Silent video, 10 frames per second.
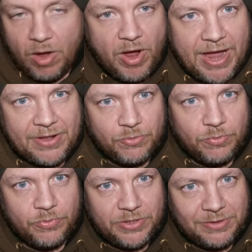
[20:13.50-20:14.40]
I add
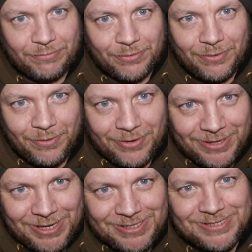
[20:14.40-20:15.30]
all the different
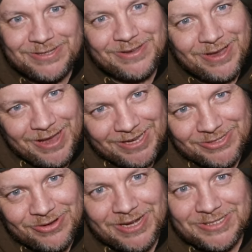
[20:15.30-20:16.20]
yeast
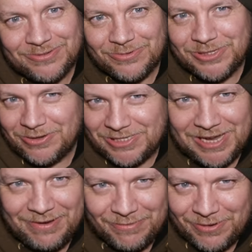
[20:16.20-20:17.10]
extracts and also
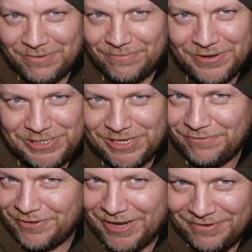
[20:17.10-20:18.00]
savoury fishy
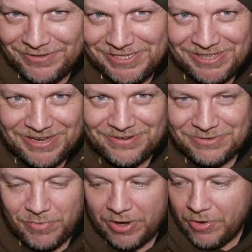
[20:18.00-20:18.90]
flavours in there
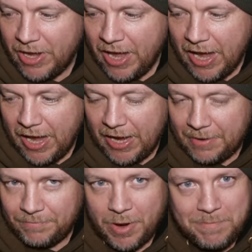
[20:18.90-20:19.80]
as well.
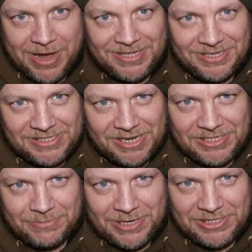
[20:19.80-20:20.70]
My mate did say
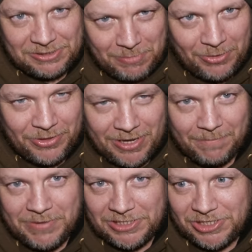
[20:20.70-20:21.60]
to me he smelt the
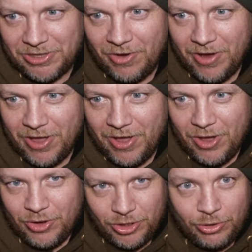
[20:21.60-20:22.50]
mixture that I
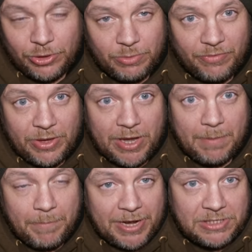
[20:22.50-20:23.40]
used with the
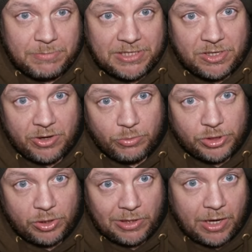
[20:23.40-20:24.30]
base mix, and I
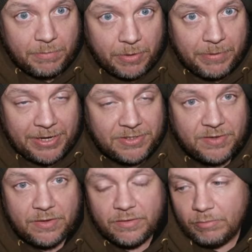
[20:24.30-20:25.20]
also glug my baits
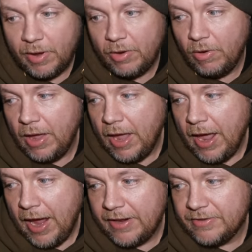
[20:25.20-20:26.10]
in as well,
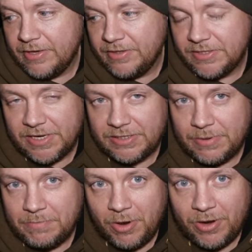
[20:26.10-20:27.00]
and he did say to
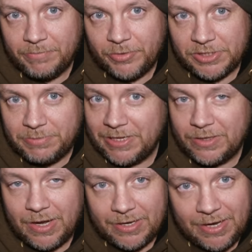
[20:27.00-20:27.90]
me, Mark, I'm not
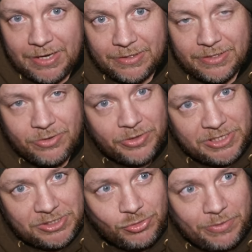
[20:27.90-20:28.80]
smelling that again, not
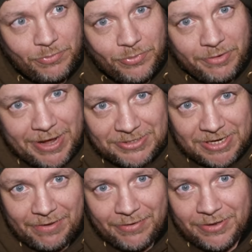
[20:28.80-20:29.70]
this trip we're out
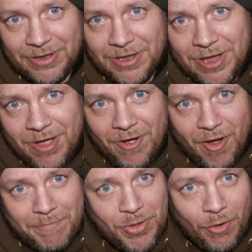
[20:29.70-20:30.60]
together.
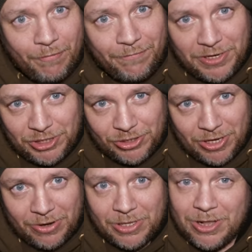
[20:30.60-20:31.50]
I'm not a fish, you
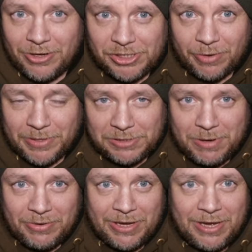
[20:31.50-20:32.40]
know, and the last time I
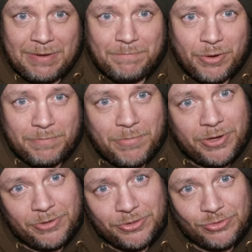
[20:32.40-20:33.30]
smelt it, it burnt
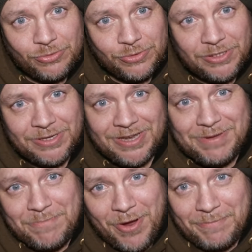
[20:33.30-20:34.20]
my nostrils.
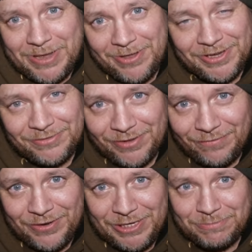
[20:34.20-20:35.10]
It might be nice for the
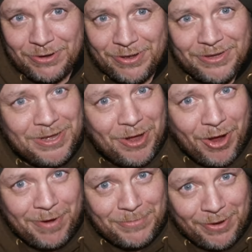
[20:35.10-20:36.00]
fish, but
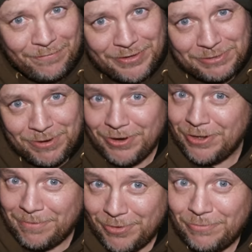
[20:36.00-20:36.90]
I'm no fish, Mark, and
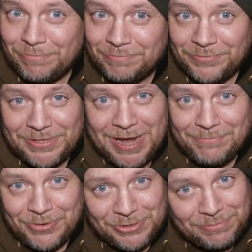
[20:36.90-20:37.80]
I'm not
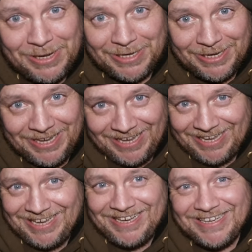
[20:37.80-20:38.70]
damn well smelling
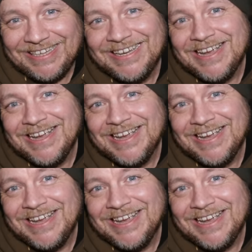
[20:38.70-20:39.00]
it.